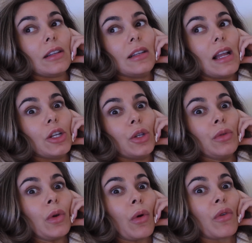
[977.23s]
letting you
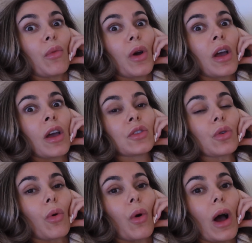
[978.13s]
know if it works
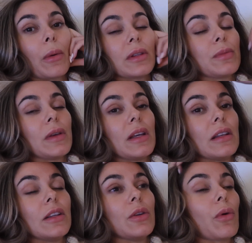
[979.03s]
or how it's
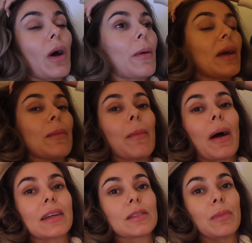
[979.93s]
been, you know, how it
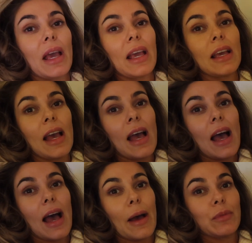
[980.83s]
impacts me.
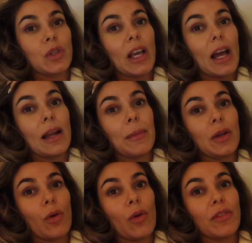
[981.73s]
So yeah, let me
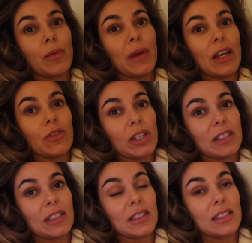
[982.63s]
know if you'd be
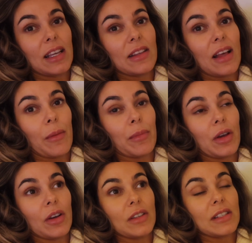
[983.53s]
interested in seeing that,
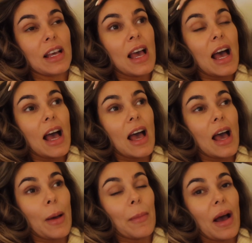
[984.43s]
because
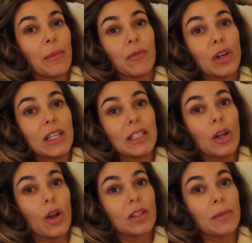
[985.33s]
I'm reading
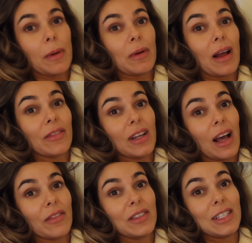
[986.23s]
a lot about having to
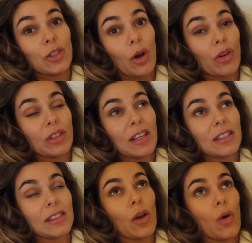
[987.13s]
have
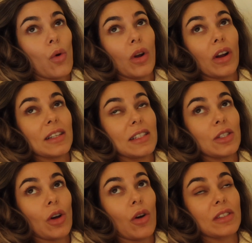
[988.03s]
detoxes and going on a
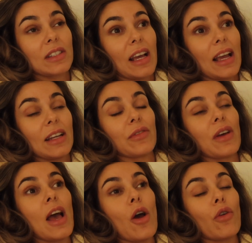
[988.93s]
detox to kind of
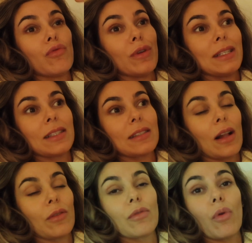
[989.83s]
rid
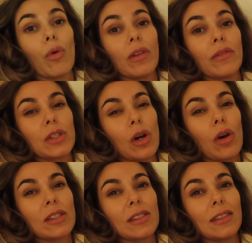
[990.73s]
yourself of all of the
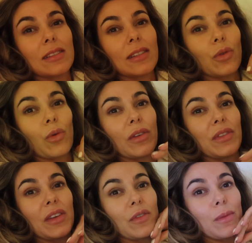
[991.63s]
toxins and all of
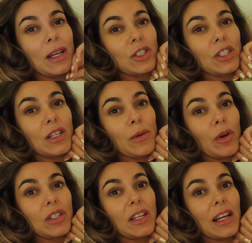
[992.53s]
the inflammation in your
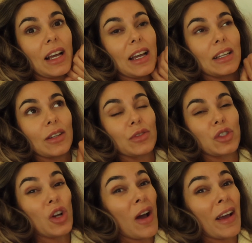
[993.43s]
body to kind of
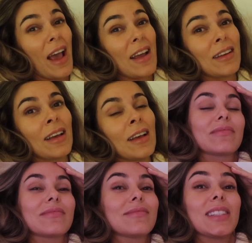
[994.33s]
start again.
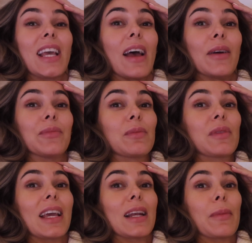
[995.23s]
So yeah, I'm
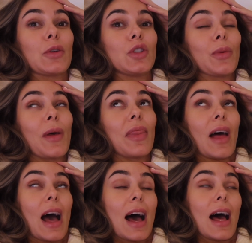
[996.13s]
thinking about doing
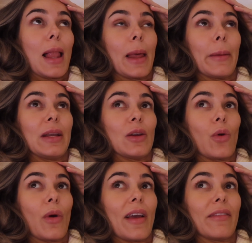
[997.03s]
that. Let me
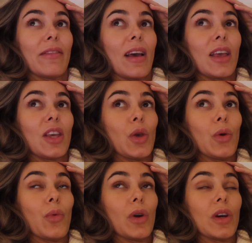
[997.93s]
know if
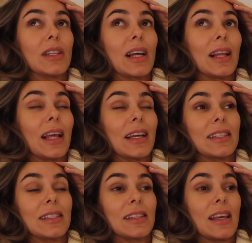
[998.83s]
you would like
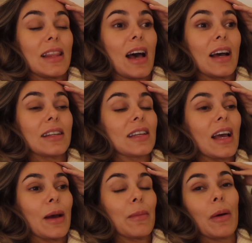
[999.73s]
to see that.
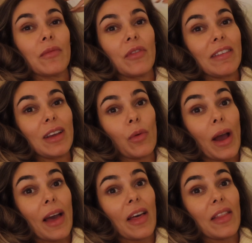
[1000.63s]
I'm very
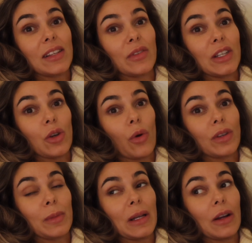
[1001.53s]
aware that this video
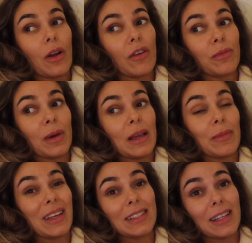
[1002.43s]
has been a lot of me
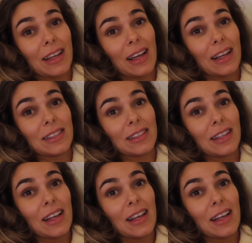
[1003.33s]
being tired